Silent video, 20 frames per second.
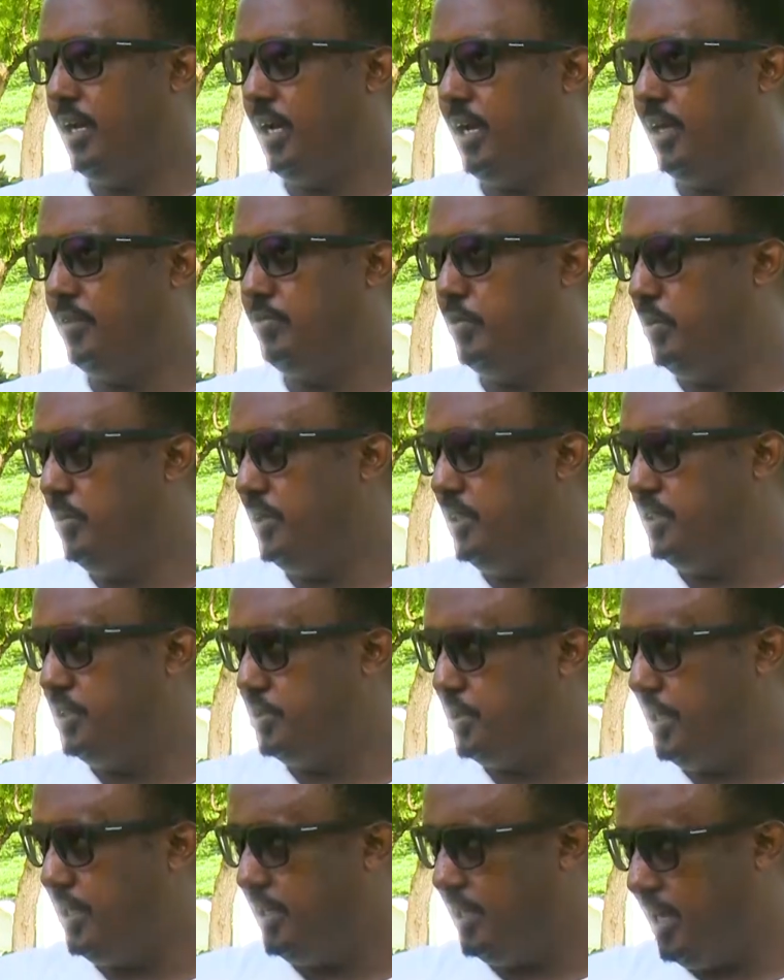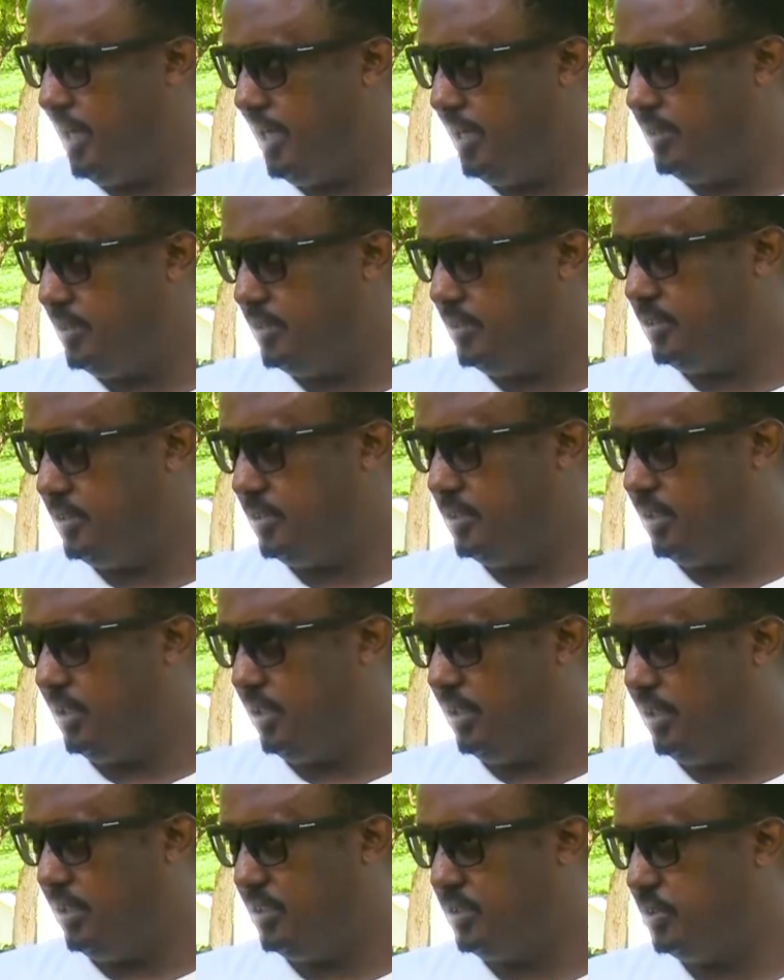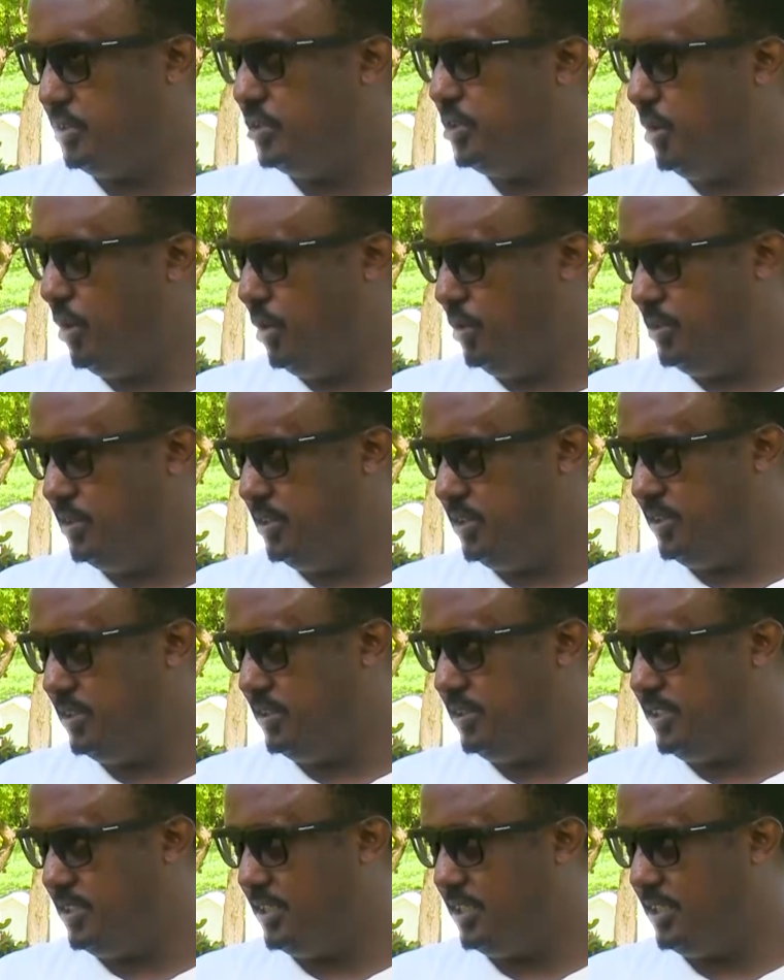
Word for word: I formally trained as a sociologist.